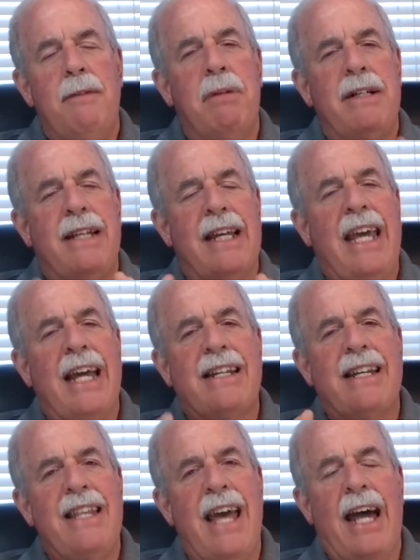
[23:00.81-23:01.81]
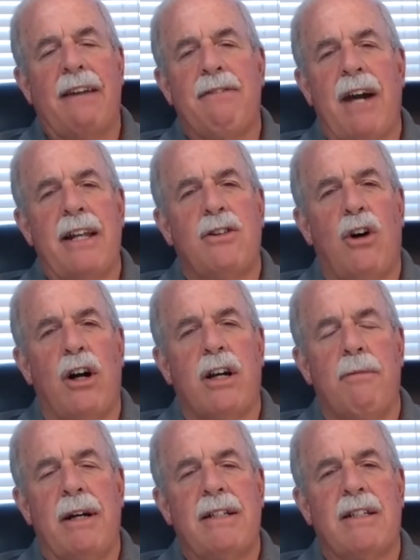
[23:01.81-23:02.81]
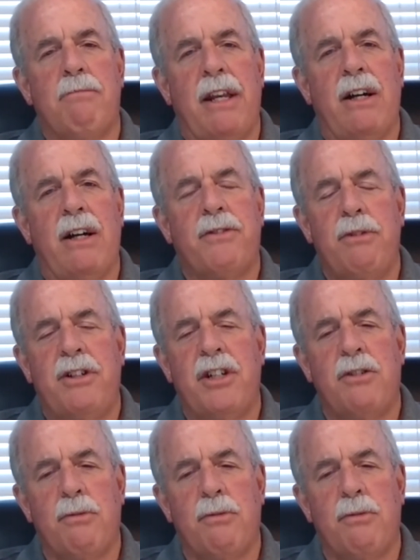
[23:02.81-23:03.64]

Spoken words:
But to get to that, I've got to talk about something else, which is